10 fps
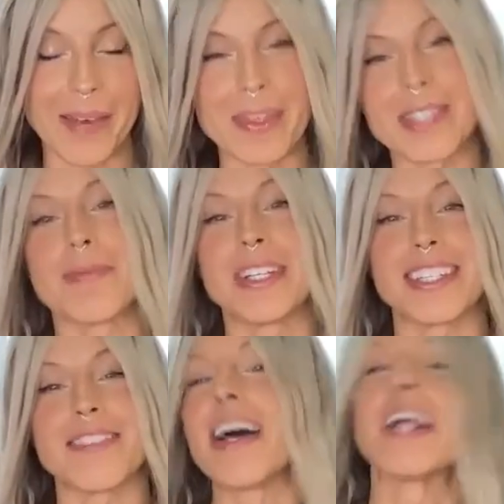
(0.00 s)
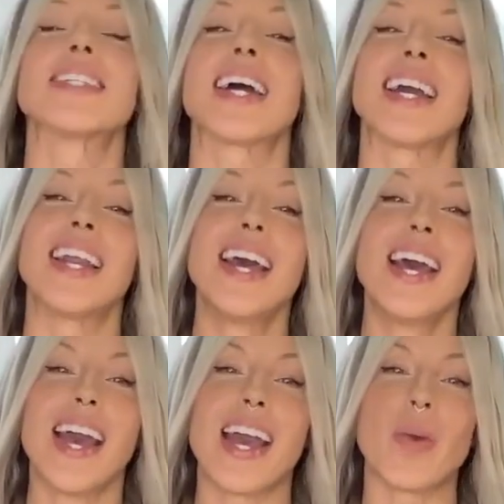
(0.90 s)
name is Melissa Valentine,
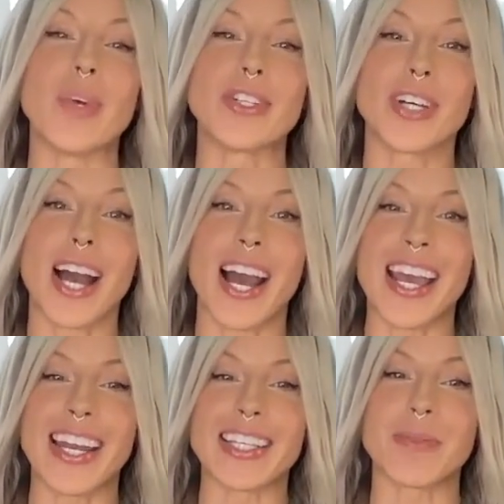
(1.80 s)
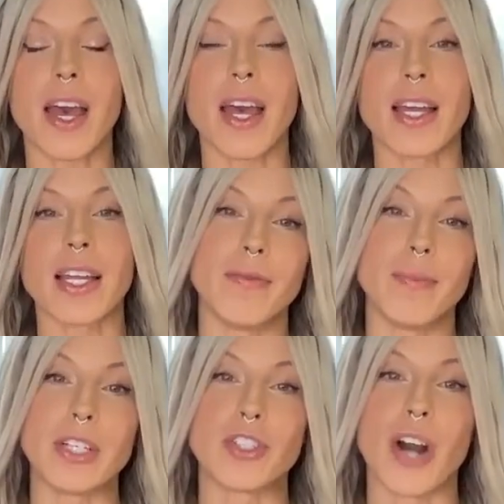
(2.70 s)
and we took a hiatus, and I've
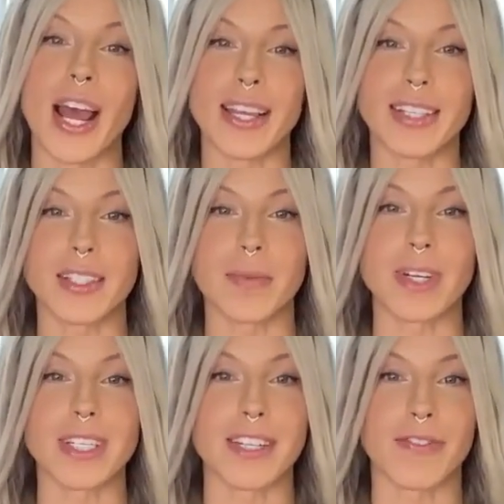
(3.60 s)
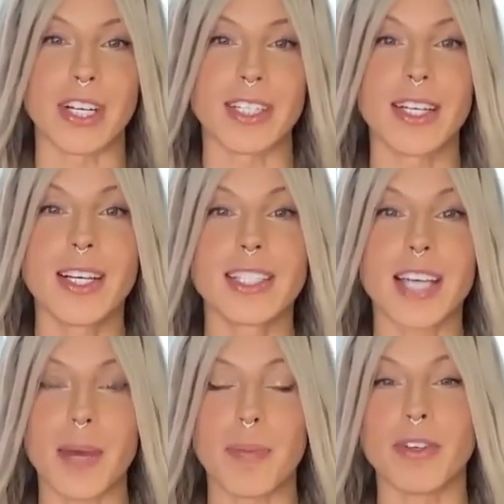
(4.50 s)
been trying some different
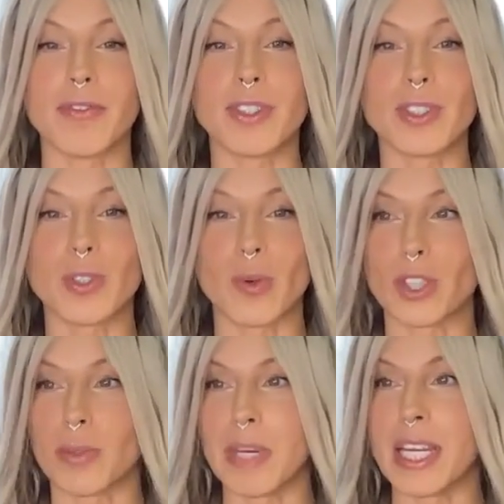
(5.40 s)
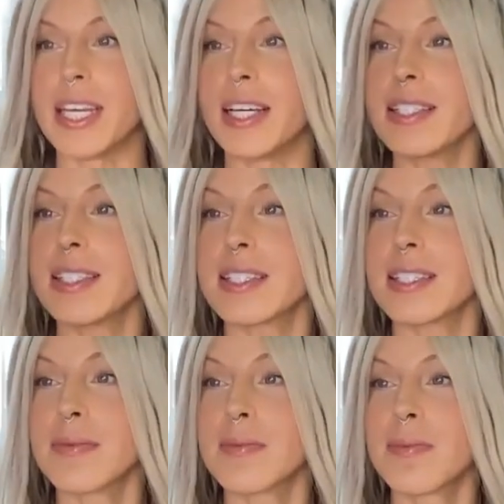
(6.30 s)
type of social
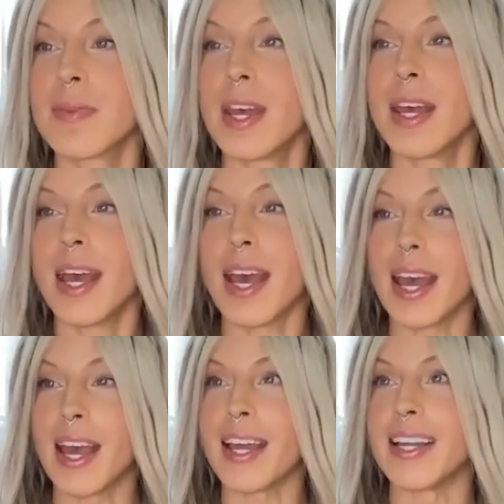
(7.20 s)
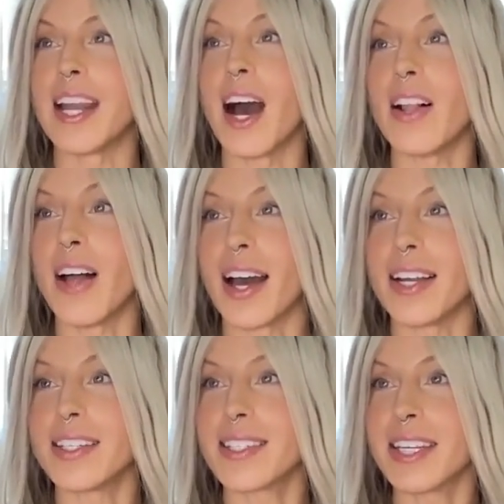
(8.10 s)
medias. And in all
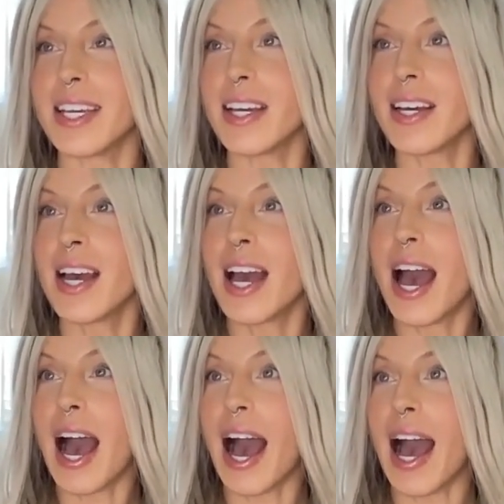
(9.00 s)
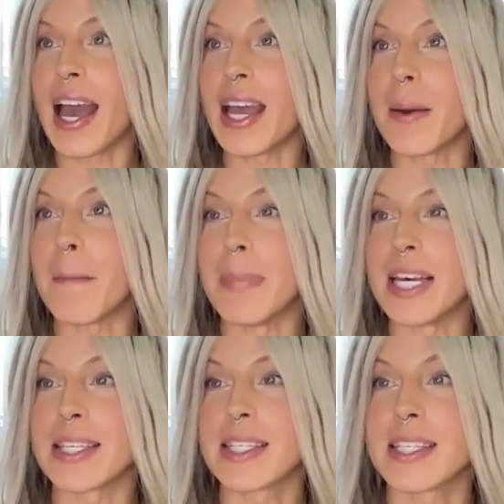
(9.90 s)
honesty, I
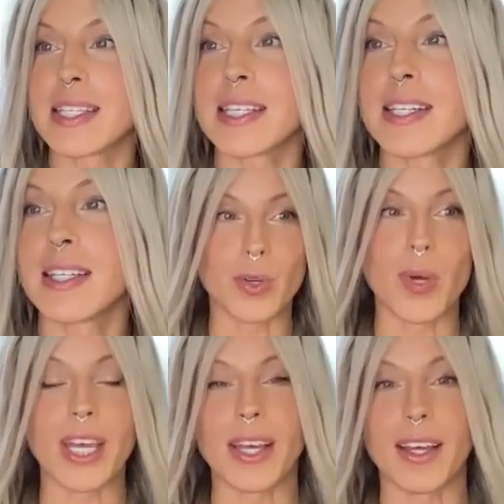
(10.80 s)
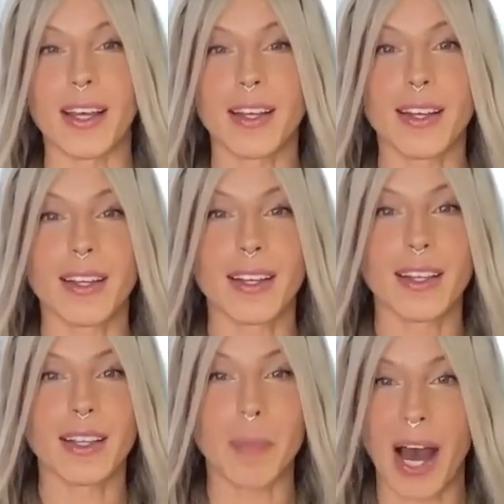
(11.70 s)
missed doing
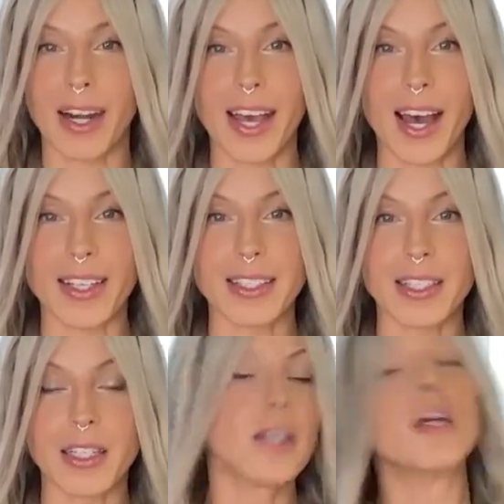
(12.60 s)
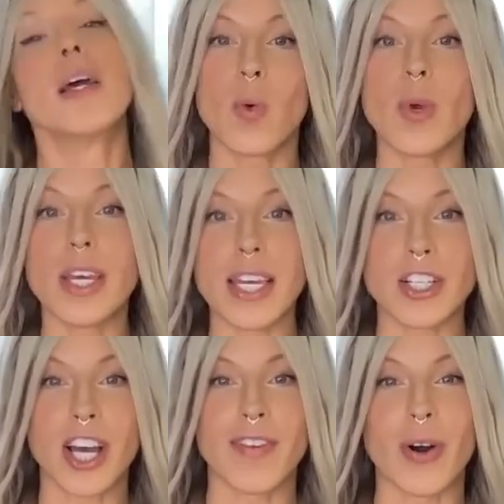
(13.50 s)
the podcast. We
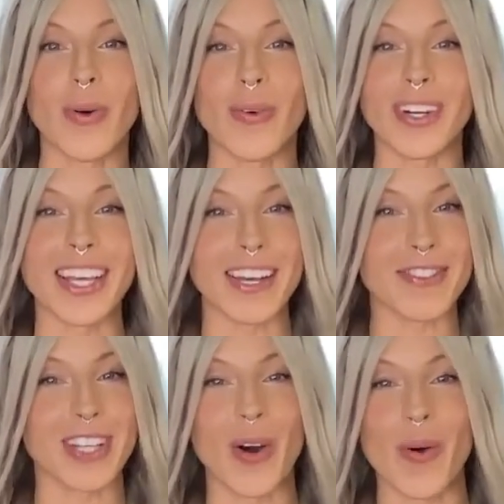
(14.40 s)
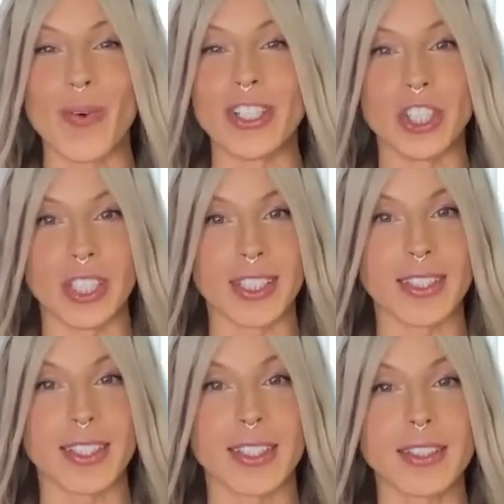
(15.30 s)
each have our own gifts, our own
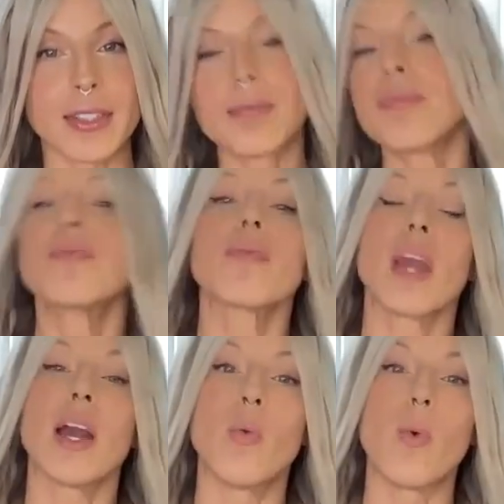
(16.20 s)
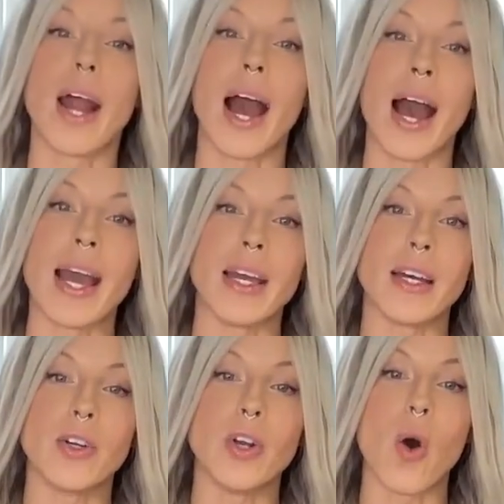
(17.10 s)
geniuses. And what
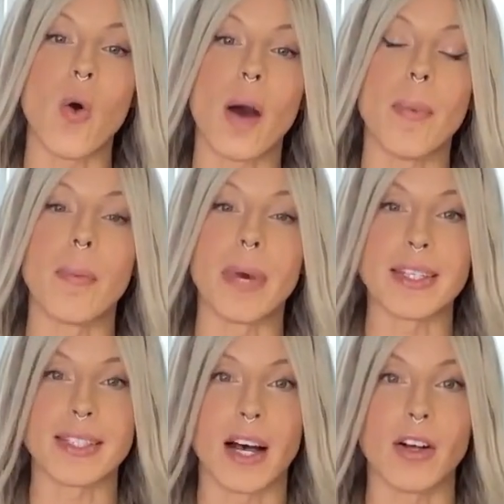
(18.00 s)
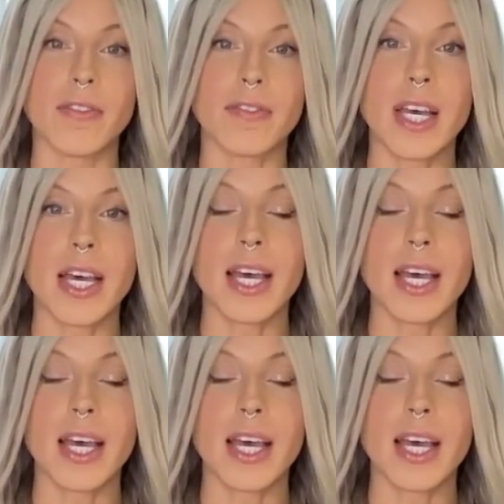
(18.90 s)
I know about myself